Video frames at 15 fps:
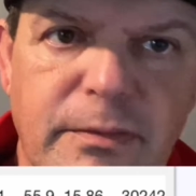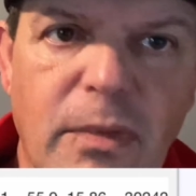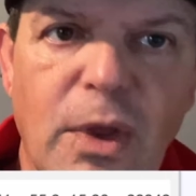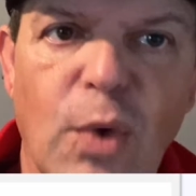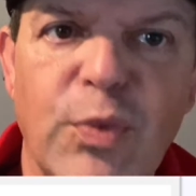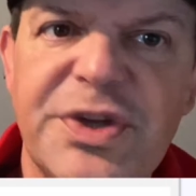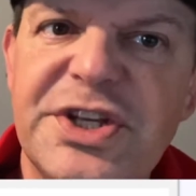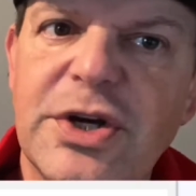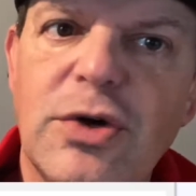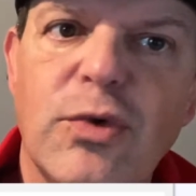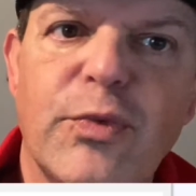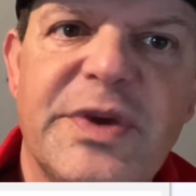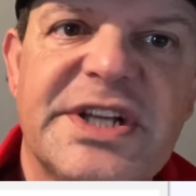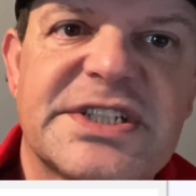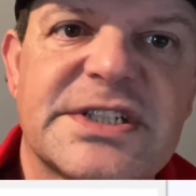we don't
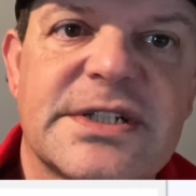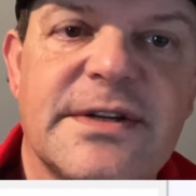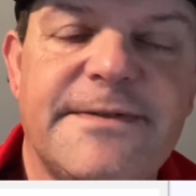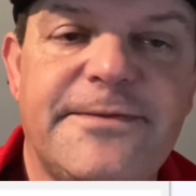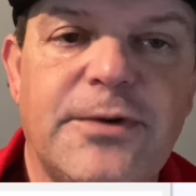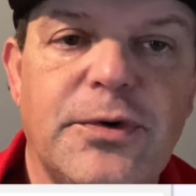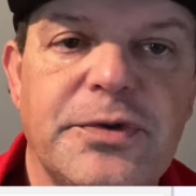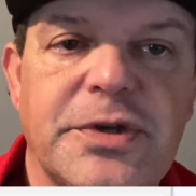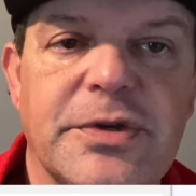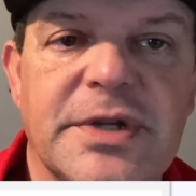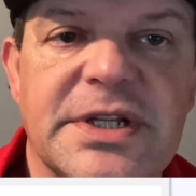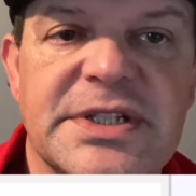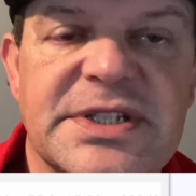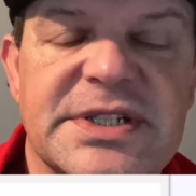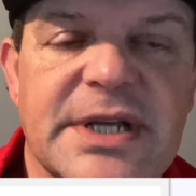risk full
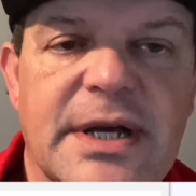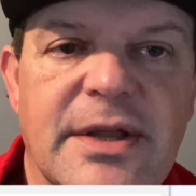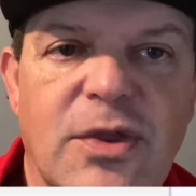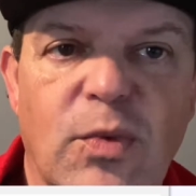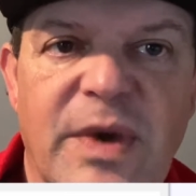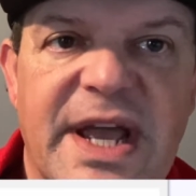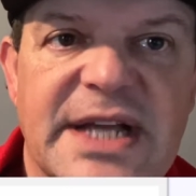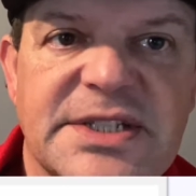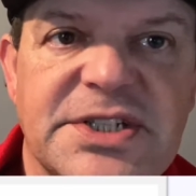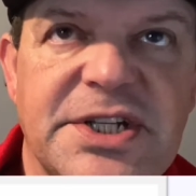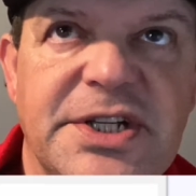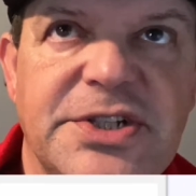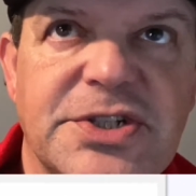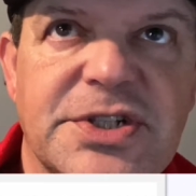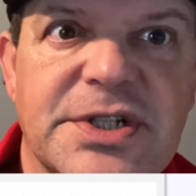units. The way I
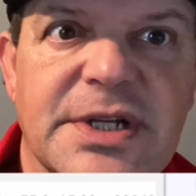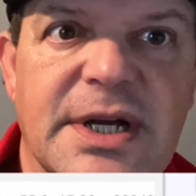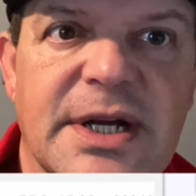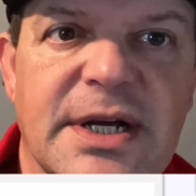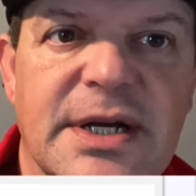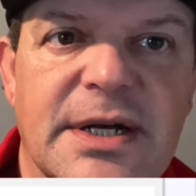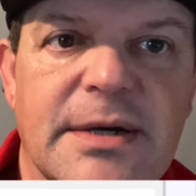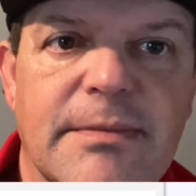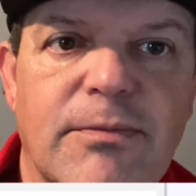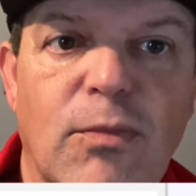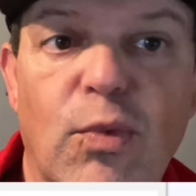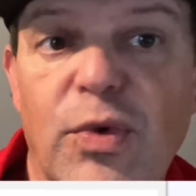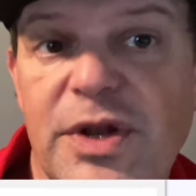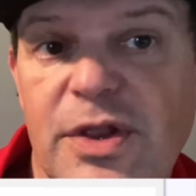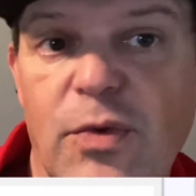teach,
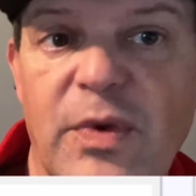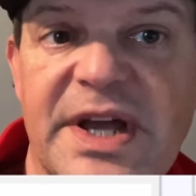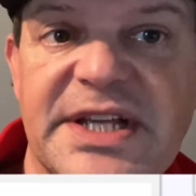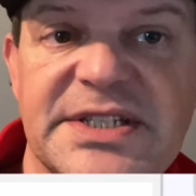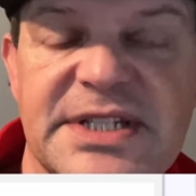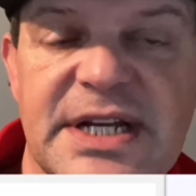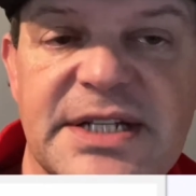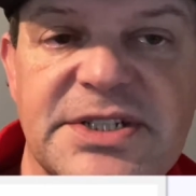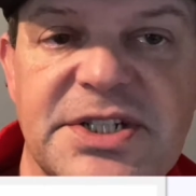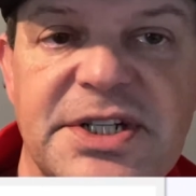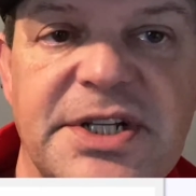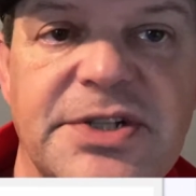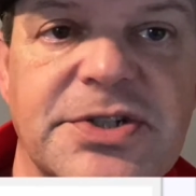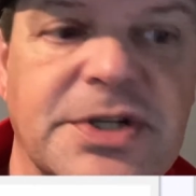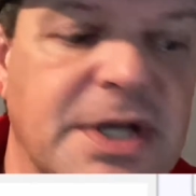one of the ways that I
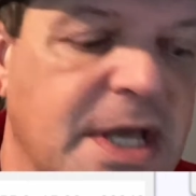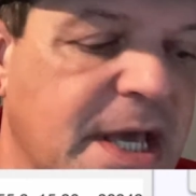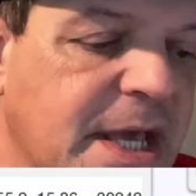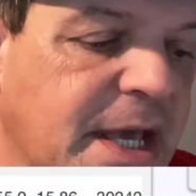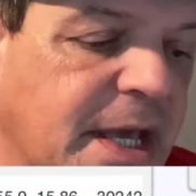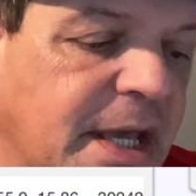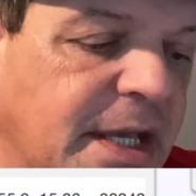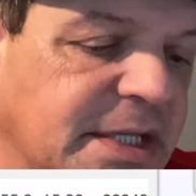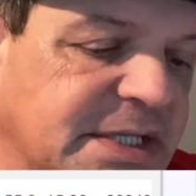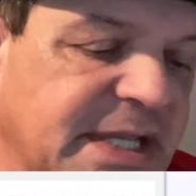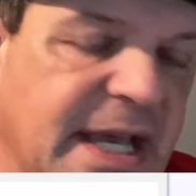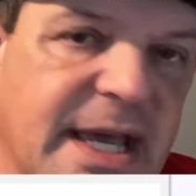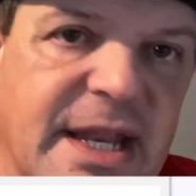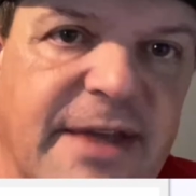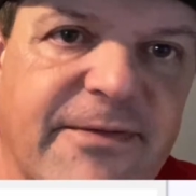teach is
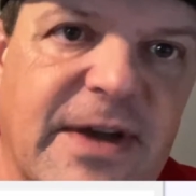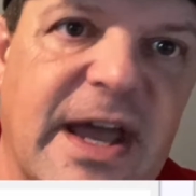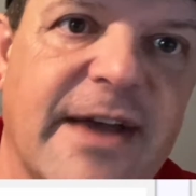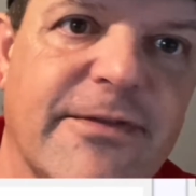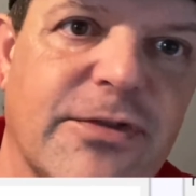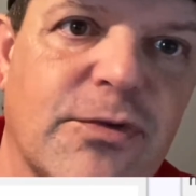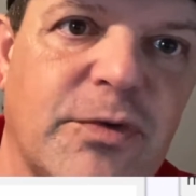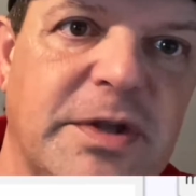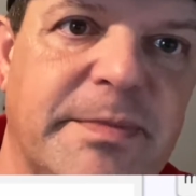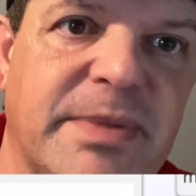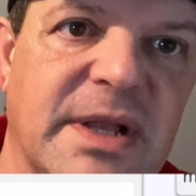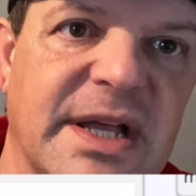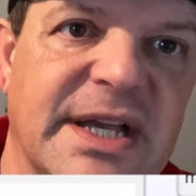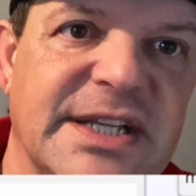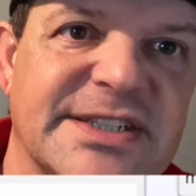that if I have 3
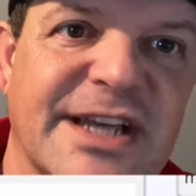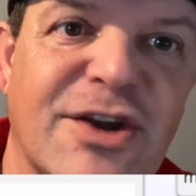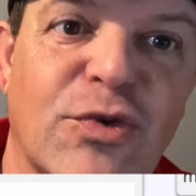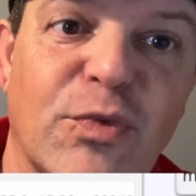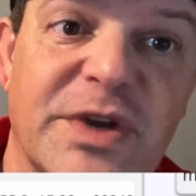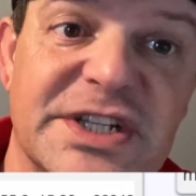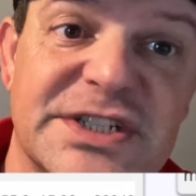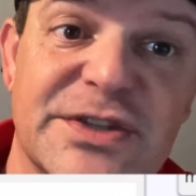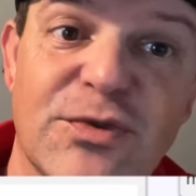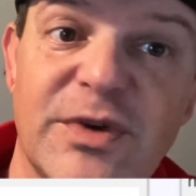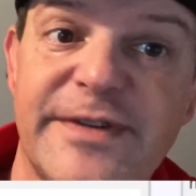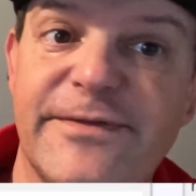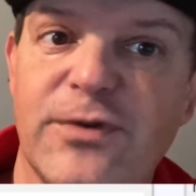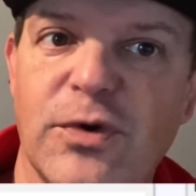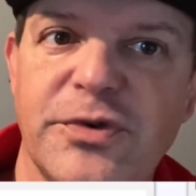plays, I don't risk 3
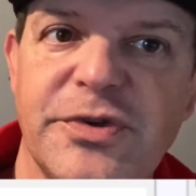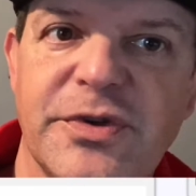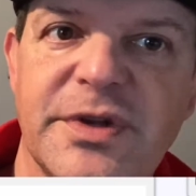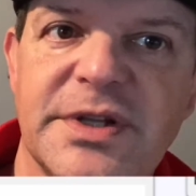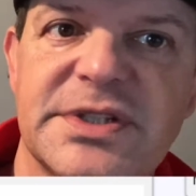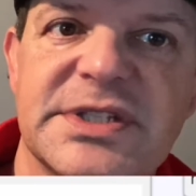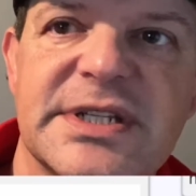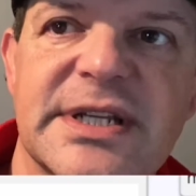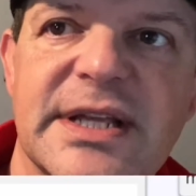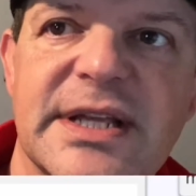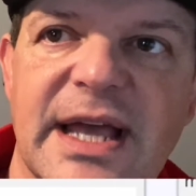full units.